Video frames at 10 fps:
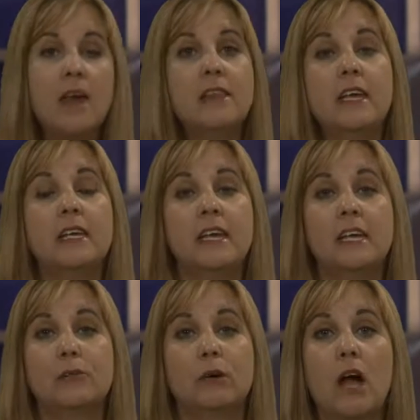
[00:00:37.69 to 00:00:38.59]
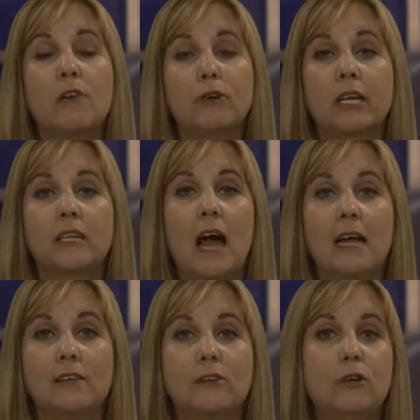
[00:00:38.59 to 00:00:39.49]
The Indiana Recovery
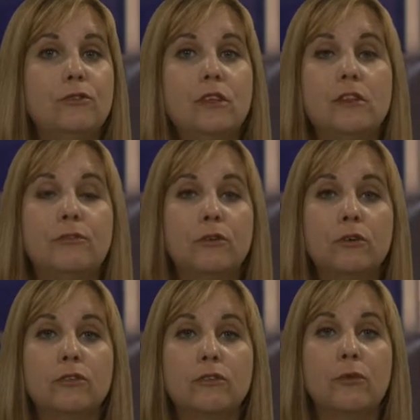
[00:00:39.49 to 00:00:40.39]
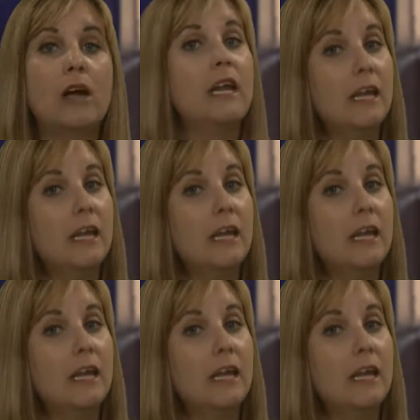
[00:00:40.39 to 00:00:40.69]
Alliance hosted the first of what